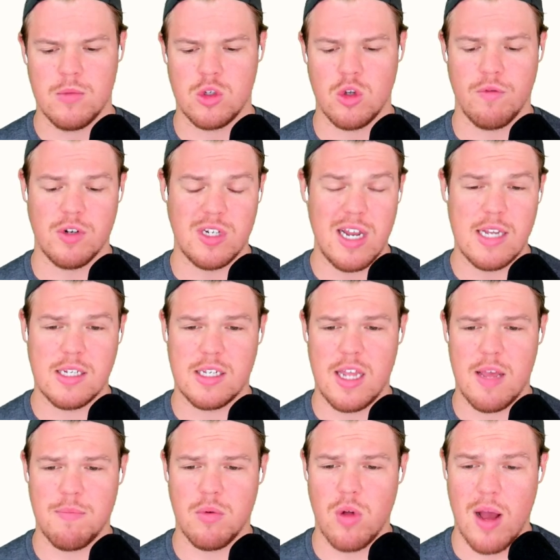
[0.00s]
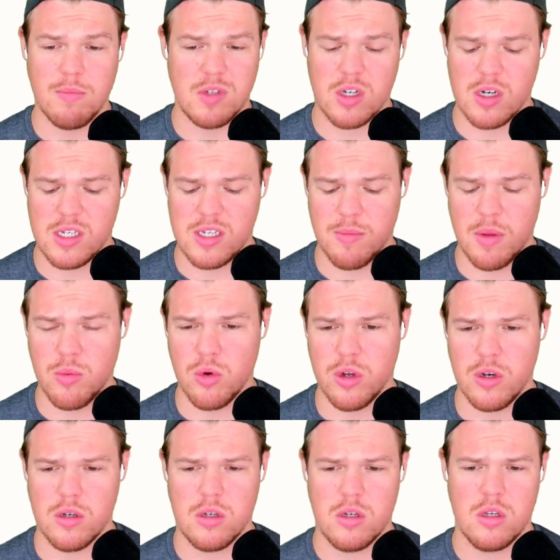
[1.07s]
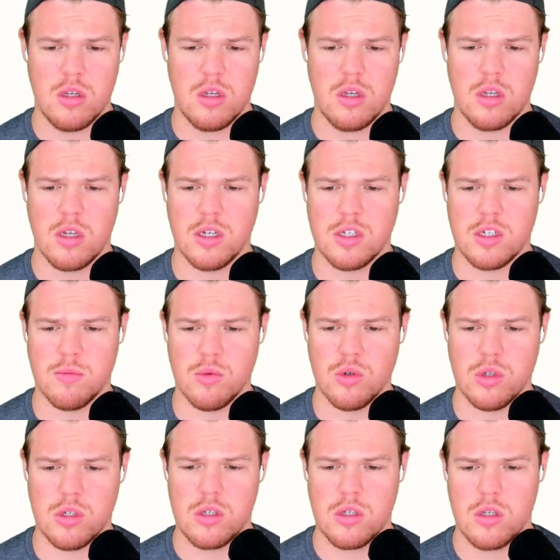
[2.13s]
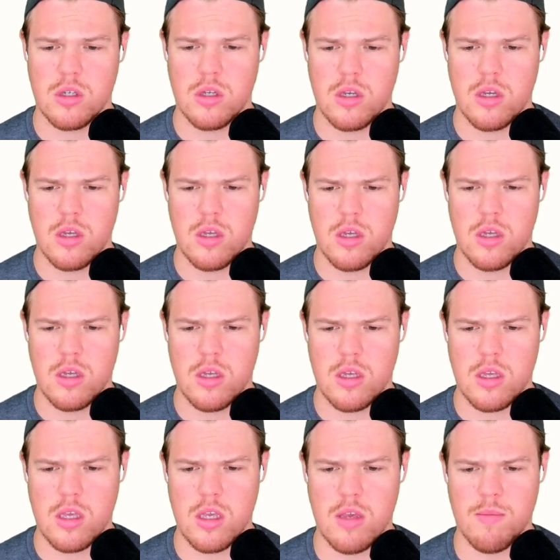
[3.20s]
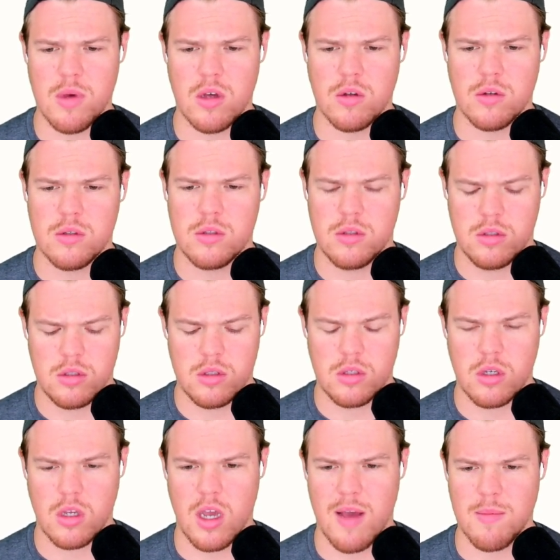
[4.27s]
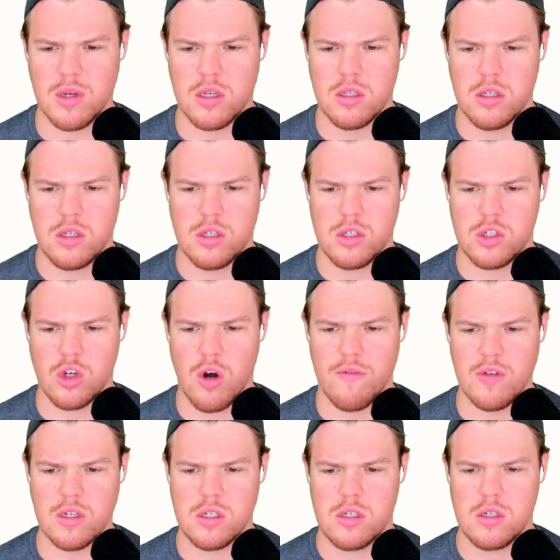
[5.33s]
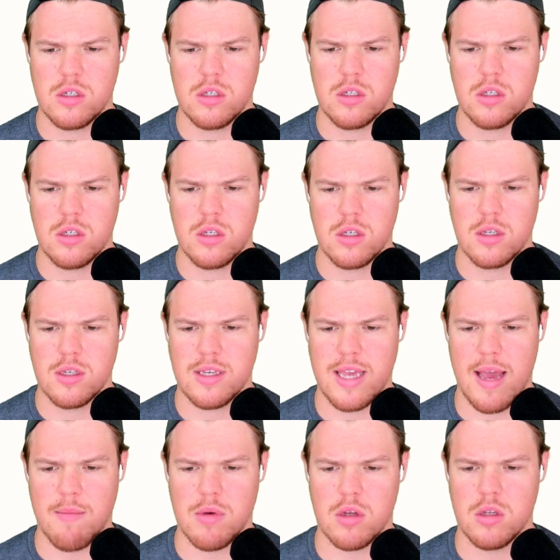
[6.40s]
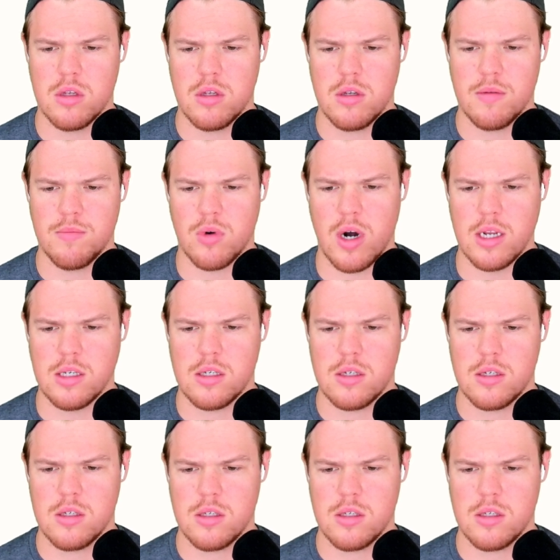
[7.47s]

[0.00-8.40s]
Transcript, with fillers: So, for today's example, I'm just going to simply put customers email, comma, service, comma, price.